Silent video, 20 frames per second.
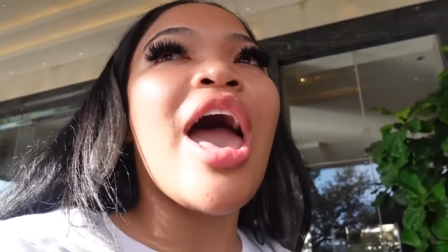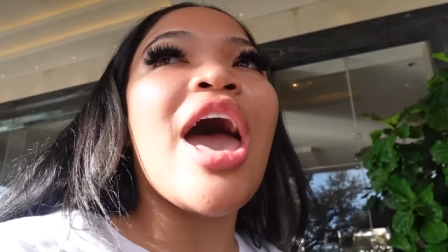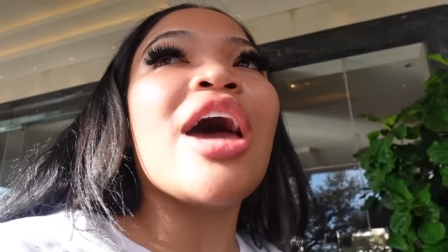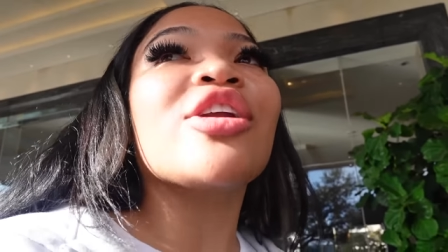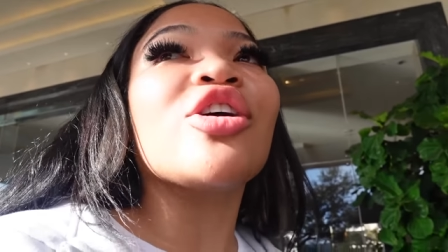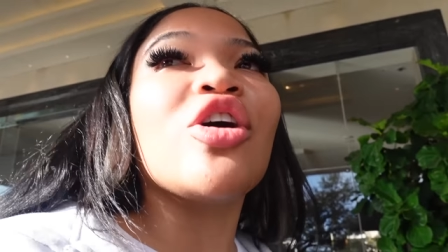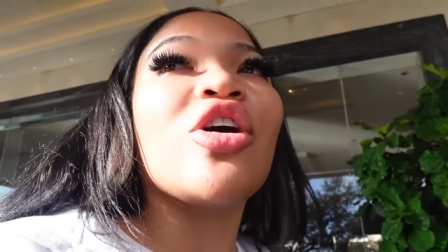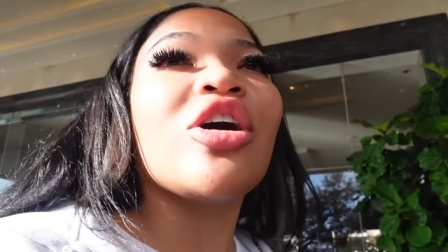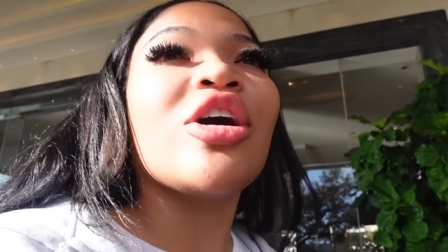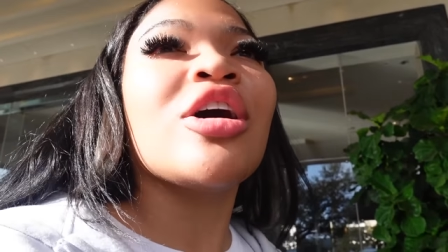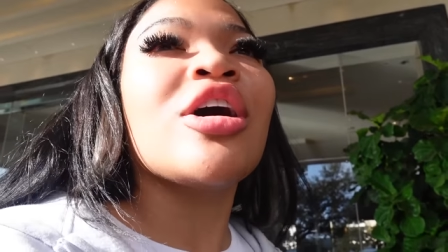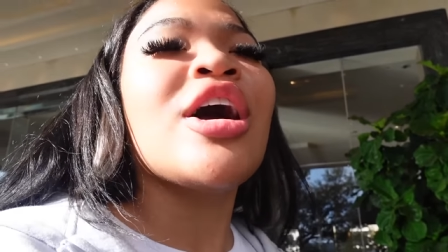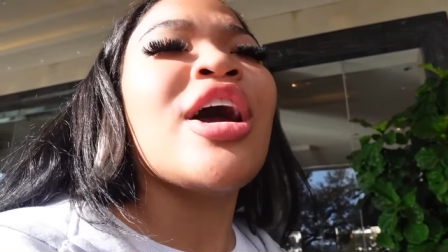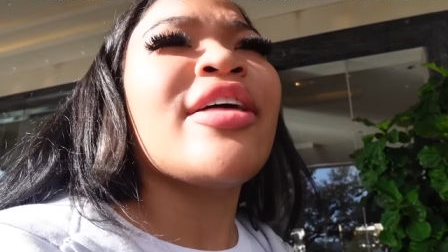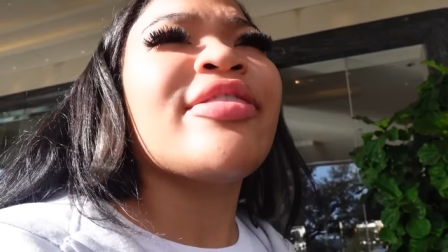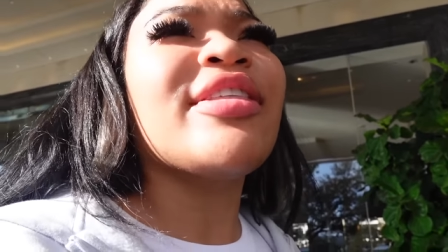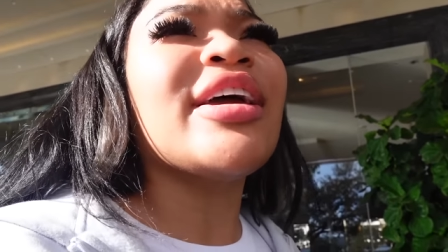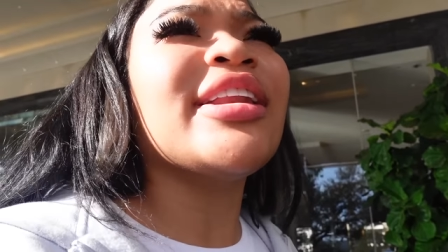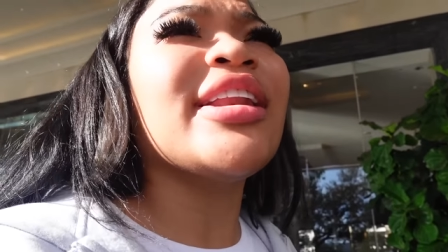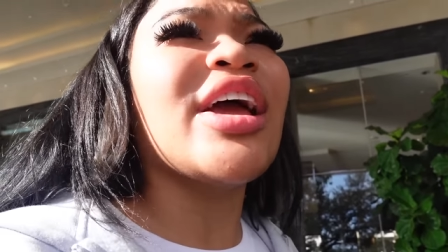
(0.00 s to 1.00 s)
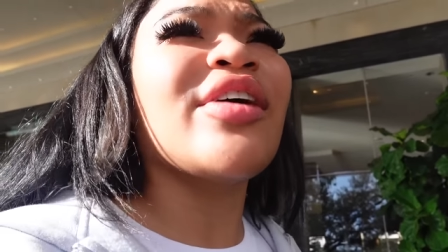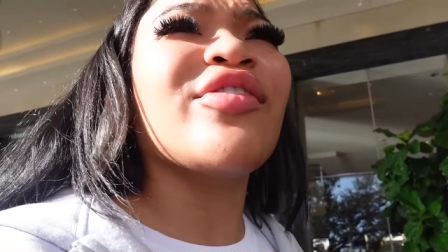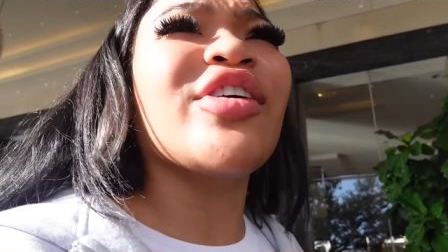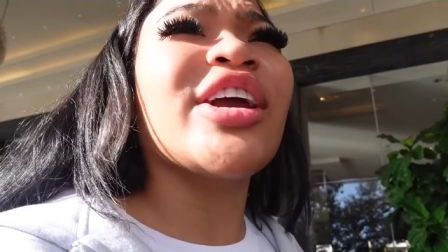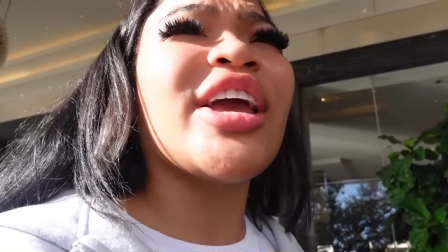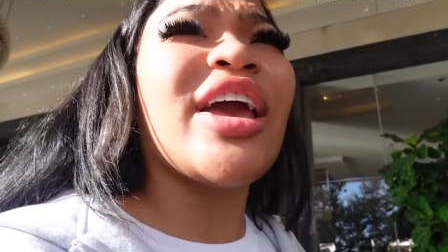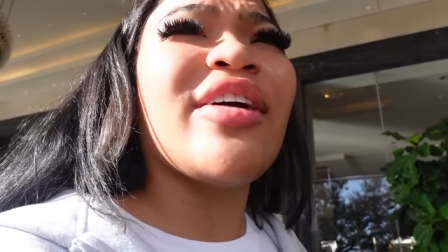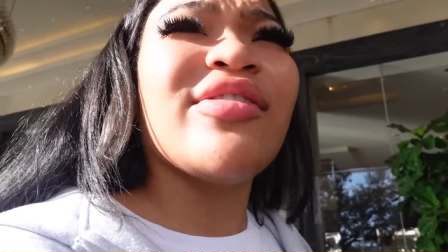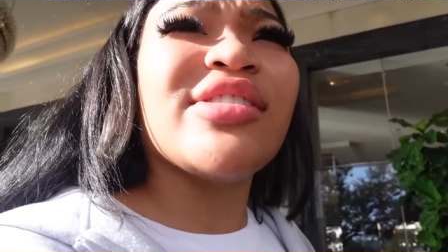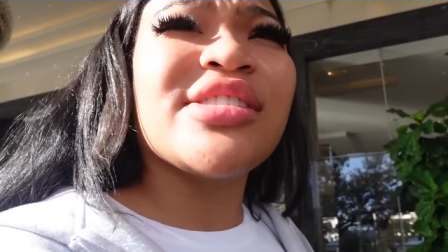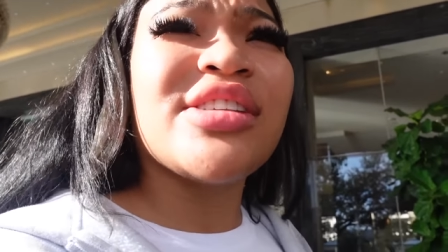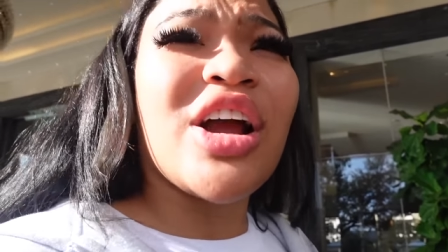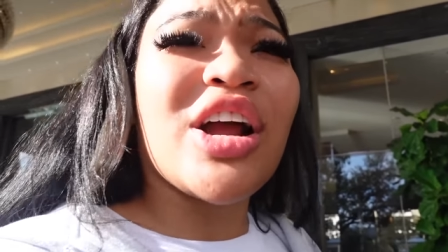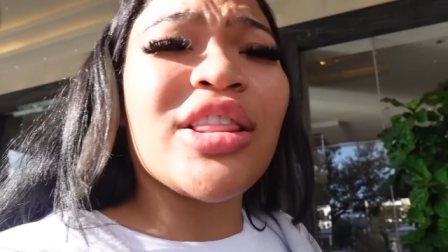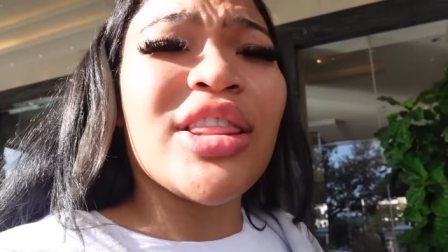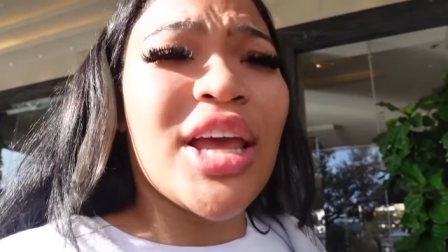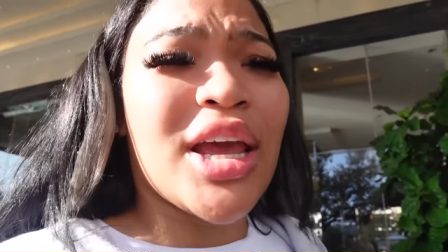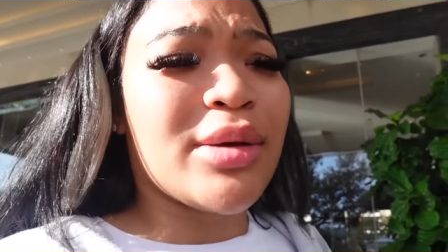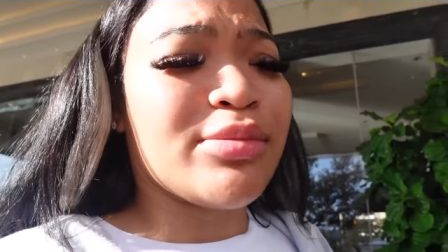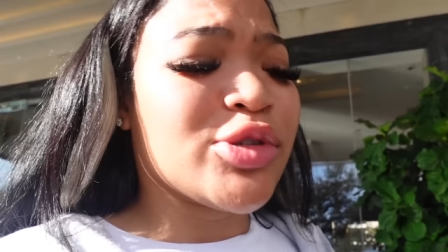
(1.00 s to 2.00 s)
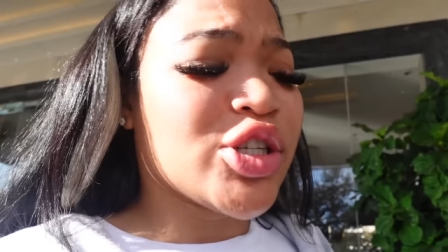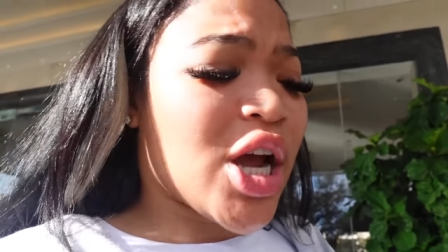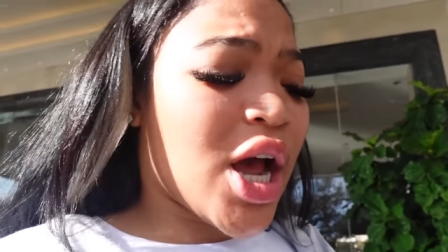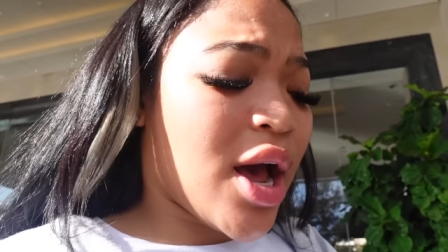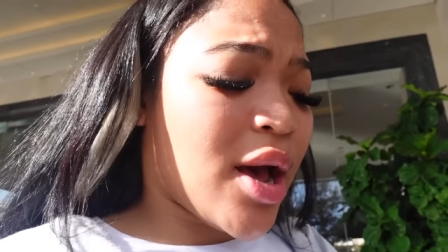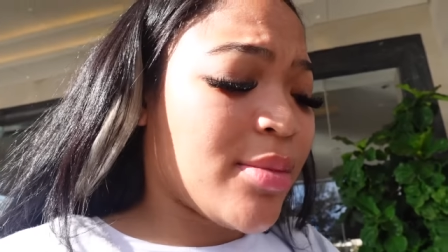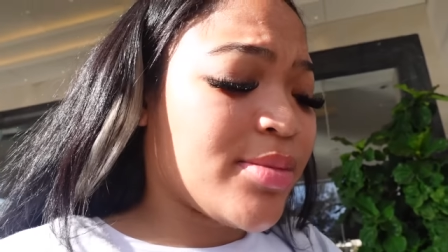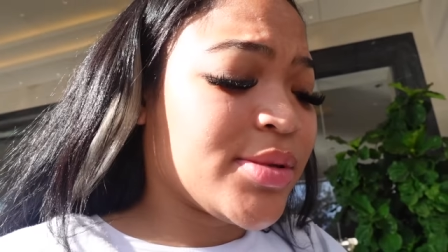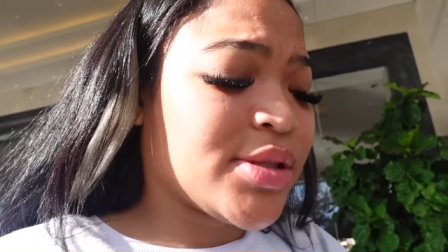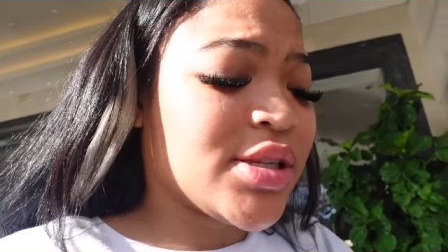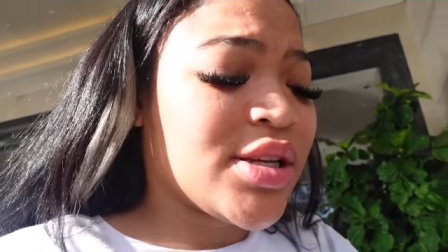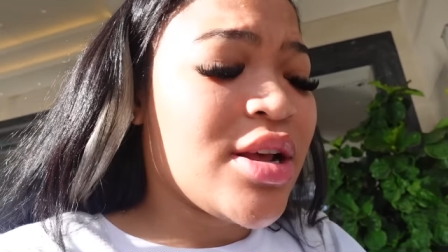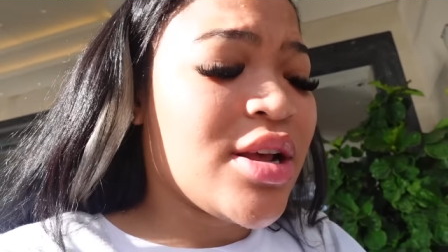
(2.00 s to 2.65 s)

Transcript: At all. They never gave us our lamb chops.